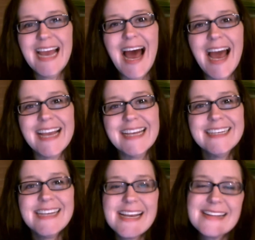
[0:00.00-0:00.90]
Hi,
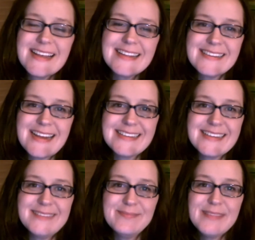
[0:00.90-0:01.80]
it's Aunt
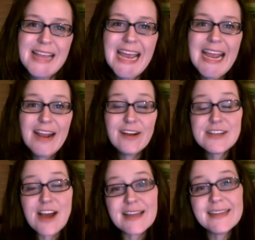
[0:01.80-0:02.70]
Stacy, here to
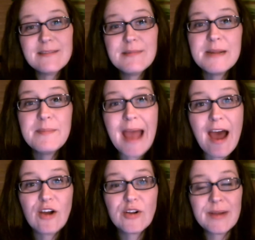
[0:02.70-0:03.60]
talk a little bit
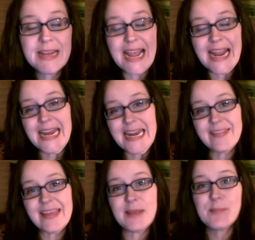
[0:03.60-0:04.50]
about creating the